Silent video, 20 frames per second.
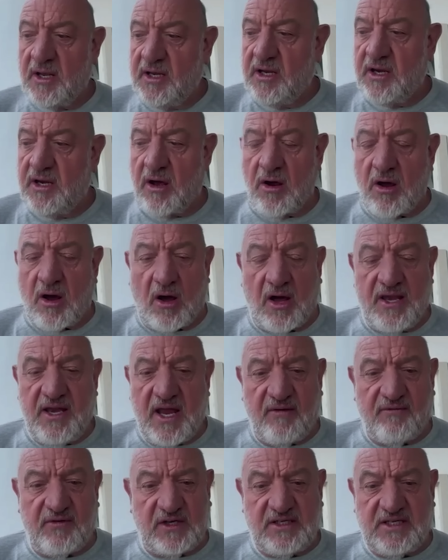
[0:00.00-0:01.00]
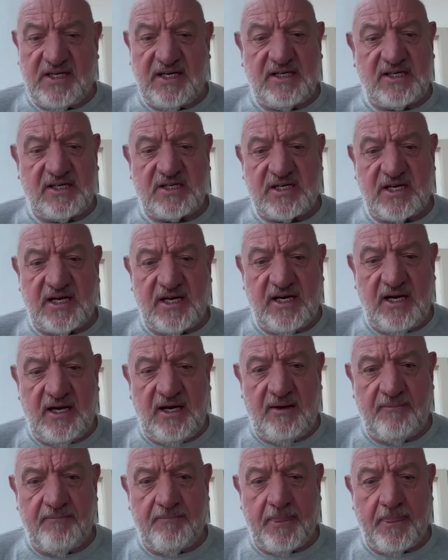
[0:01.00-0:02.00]
You know, I never did
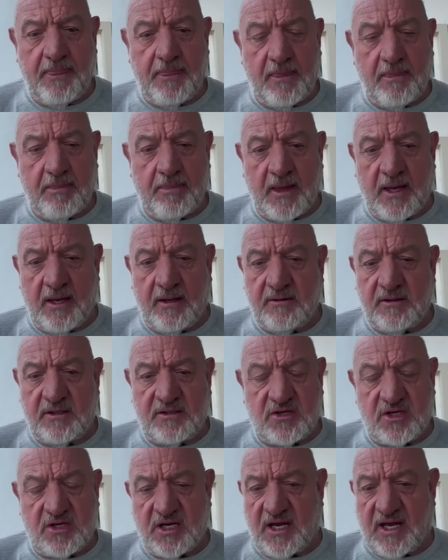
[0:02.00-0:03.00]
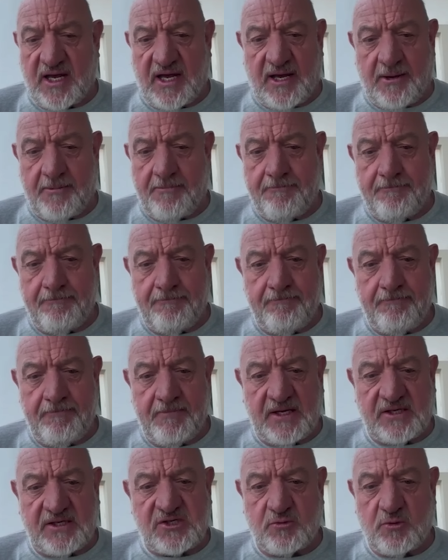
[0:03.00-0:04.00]
see that
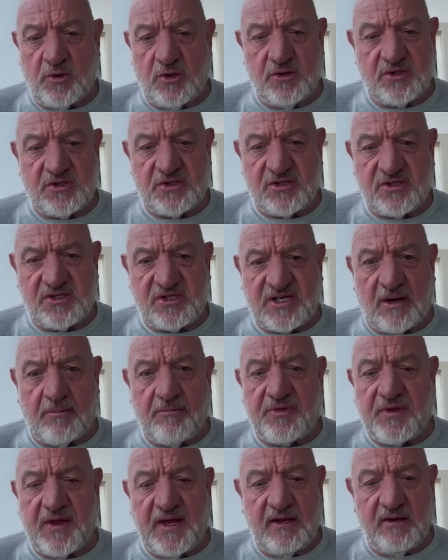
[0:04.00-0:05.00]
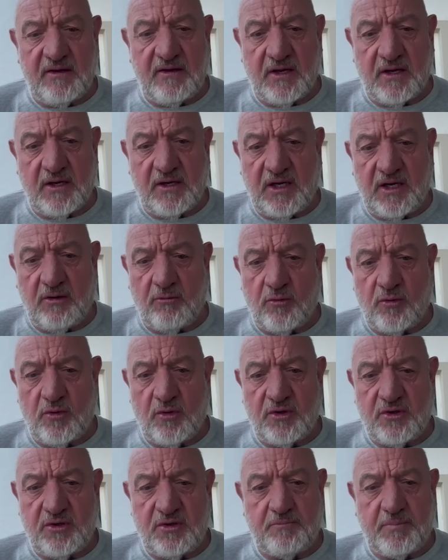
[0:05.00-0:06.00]
this was something that it
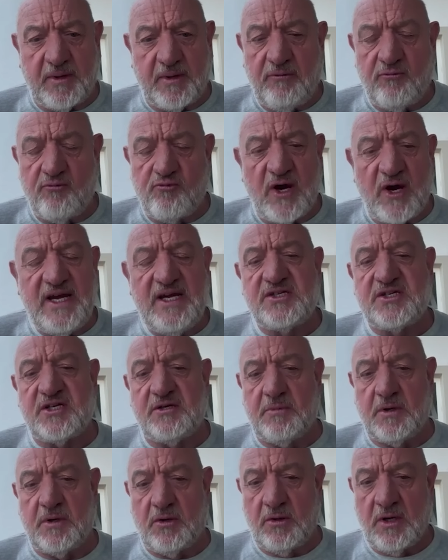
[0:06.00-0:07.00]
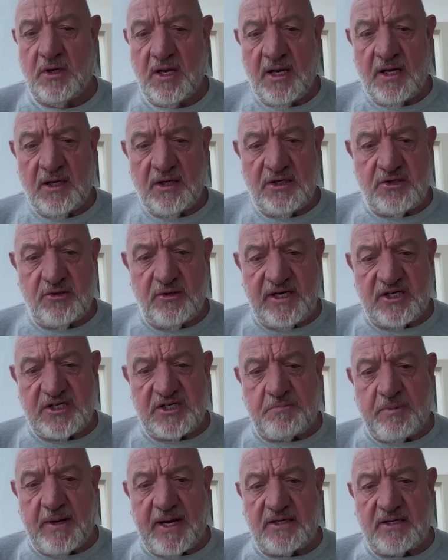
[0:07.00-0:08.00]
would be reasonable to
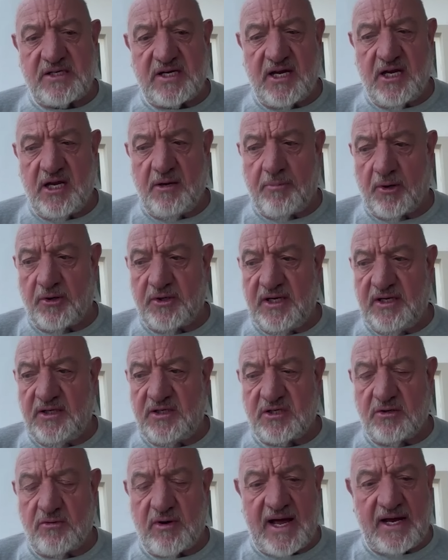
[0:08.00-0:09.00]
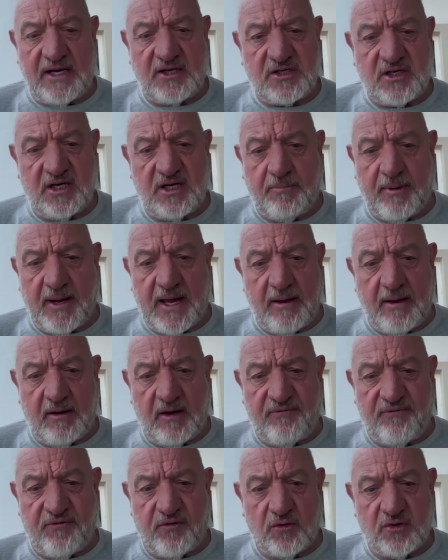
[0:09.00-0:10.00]
expect anybody to actually be able
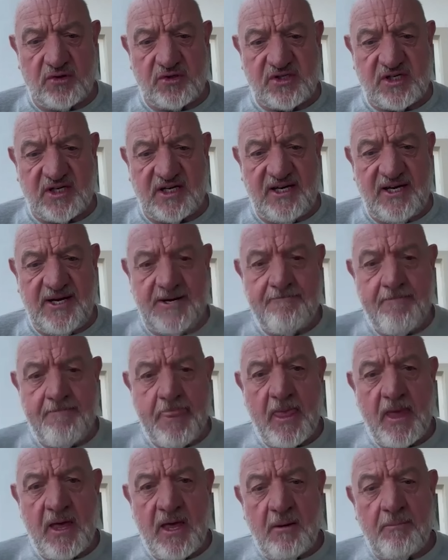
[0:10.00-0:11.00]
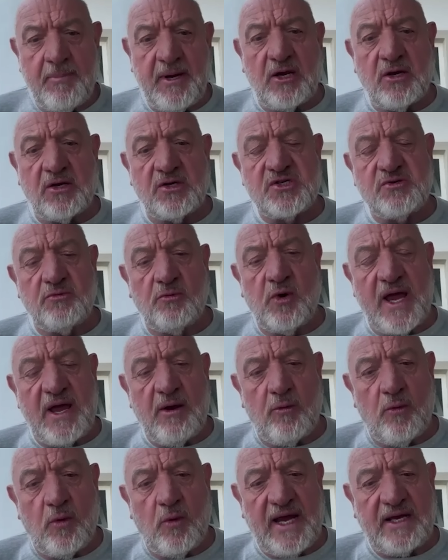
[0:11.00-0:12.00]
to foresee, because
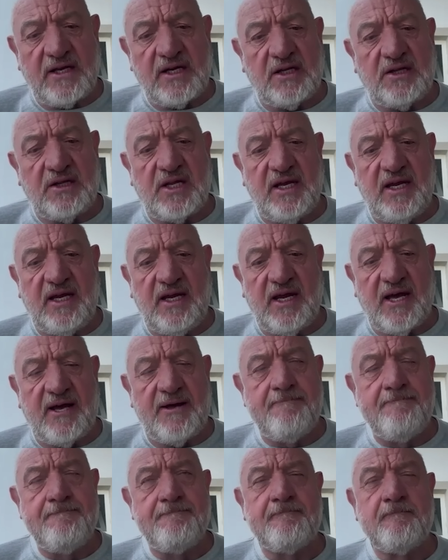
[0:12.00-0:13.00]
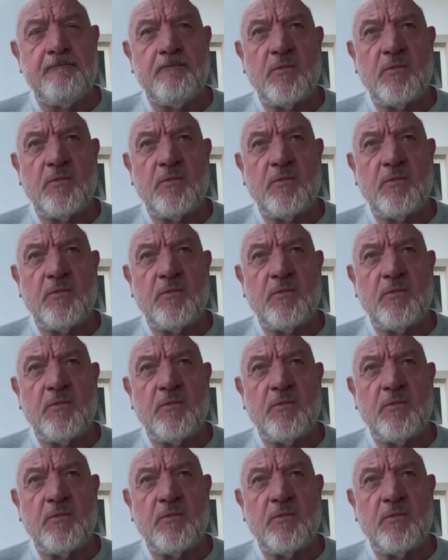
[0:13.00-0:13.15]
where did the